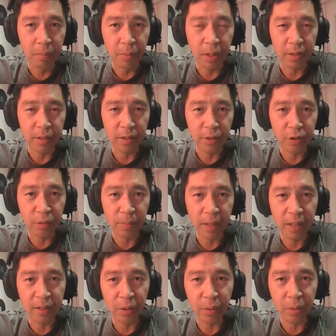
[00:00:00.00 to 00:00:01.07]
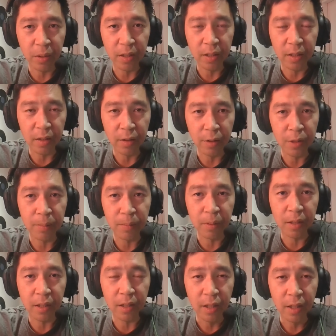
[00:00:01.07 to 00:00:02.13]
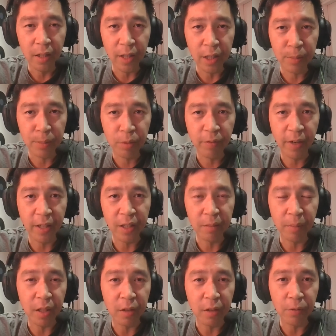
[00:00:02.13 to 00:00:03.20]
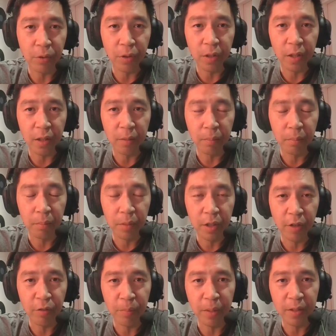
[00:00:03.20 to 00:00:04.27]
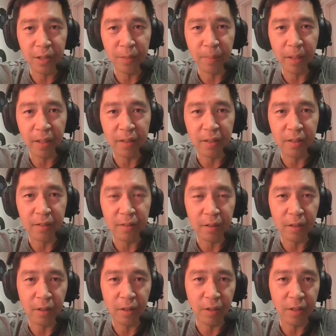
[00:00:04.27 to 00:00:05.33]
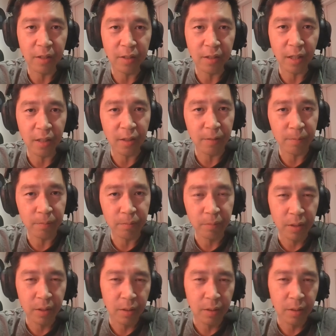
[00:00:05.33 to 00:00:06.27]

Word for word: But central bank liquidity, ultimately, that's providing money for the government to spend, and you know they just kind of